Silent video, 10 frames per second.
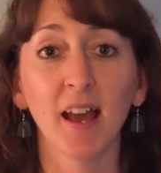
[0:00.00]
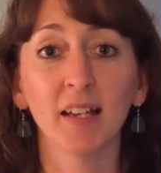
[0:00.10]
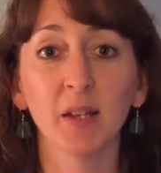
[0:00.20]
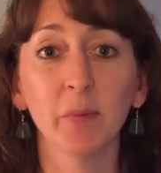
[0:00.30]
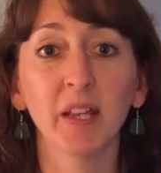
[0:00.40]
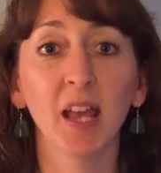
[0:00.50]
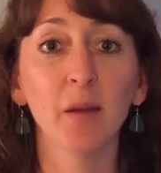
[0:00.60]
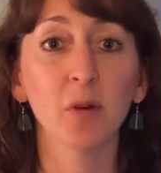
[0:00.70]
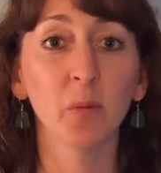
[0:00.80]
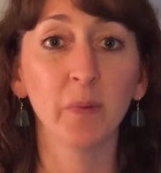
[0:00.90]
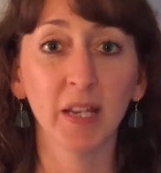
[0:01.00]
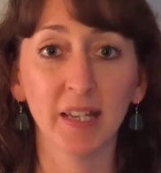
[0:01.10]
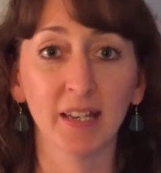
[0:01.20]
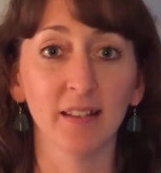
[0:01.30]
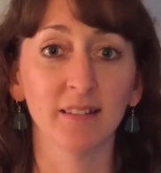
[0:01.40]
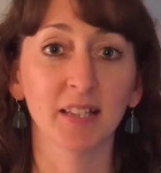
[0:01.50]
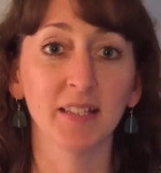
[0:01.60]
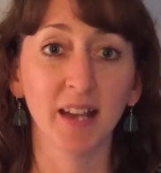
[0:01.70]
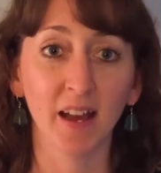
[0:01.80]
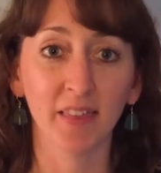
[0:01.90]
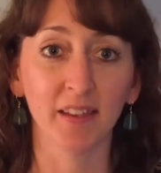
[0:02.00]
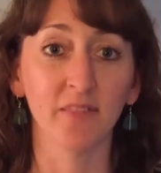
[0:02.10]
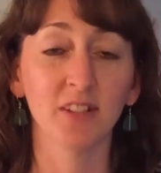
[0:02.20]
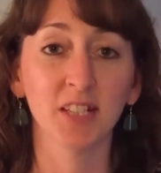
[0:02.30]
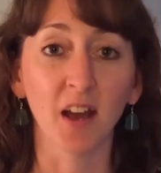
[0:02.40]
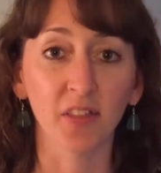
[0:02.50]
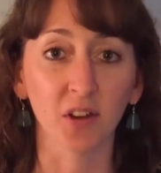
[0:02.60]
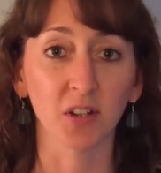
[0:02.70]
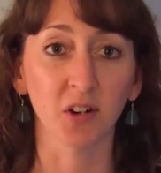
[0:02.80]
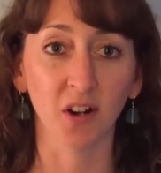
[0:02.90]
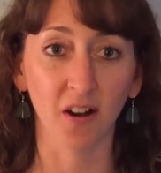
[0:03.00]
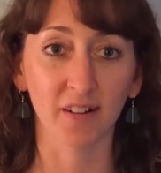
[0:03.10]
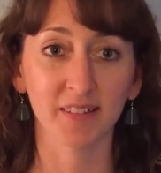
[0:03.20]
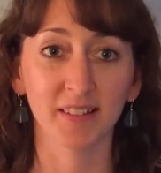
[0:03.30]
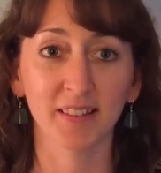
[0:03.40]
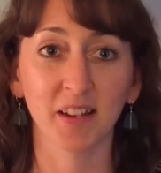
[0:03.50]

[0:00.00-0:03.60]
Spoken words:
And he became obedient to death, even death on a cross.